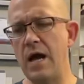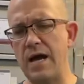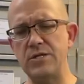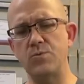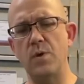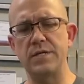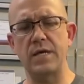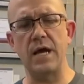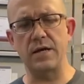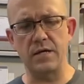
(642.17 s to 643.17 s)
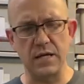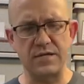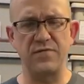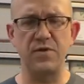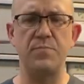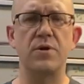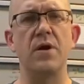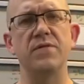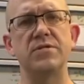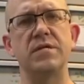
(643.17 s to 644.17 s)
I just wanted to kind of collectively put
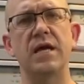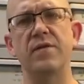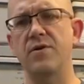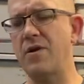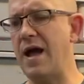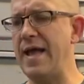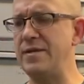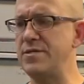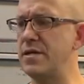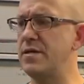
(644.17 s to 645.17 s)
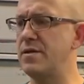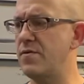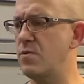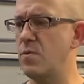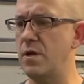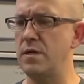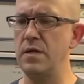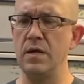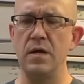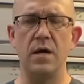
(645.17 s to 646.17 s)
all this together. I had done another
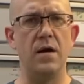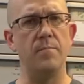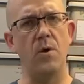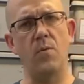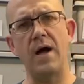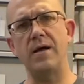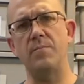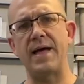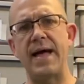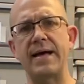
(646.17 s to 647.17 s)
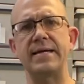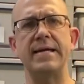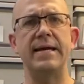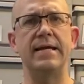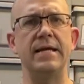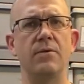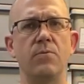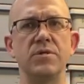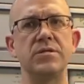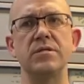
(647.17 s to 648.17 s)
one a while back, and it
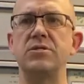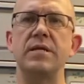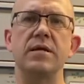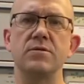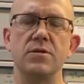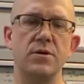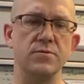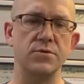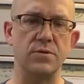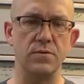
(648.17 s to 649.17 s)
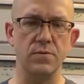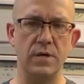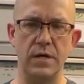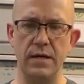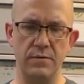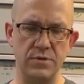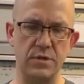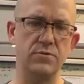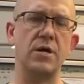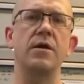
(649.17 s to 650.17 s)
wasn't a standalone, so it
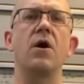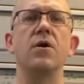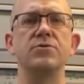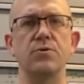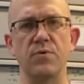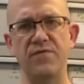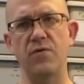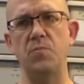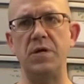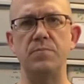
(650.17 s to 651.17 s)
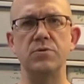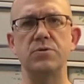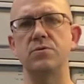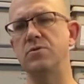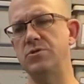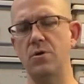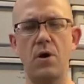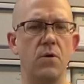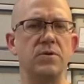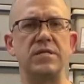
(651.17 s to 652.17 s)
was kind of hard to refer people to because you
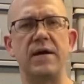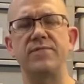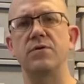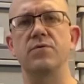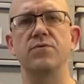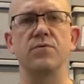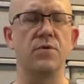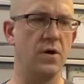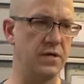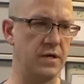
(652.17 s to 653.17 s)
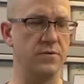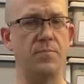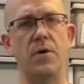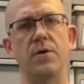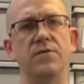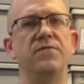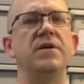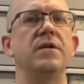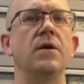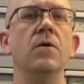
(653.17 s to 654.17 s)
always have to go through all the other part of the
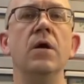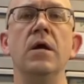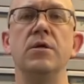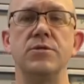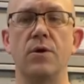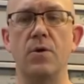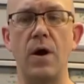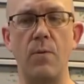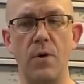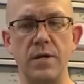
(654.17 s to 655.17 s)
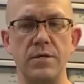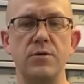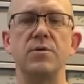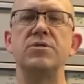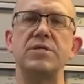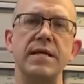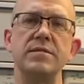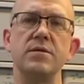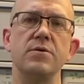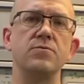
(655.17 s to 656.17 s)
video. So I wanted to do a
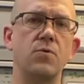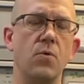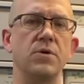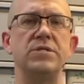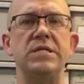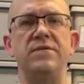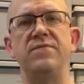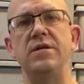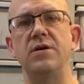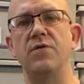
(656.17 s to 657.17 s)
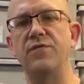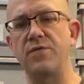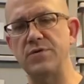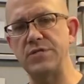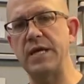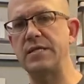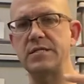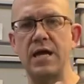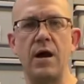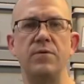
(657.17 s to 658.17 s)
standalone quarantine video for snakes
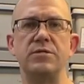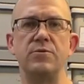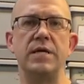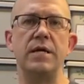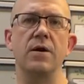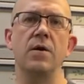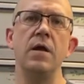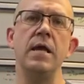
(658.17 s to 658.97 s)
and how we do it here.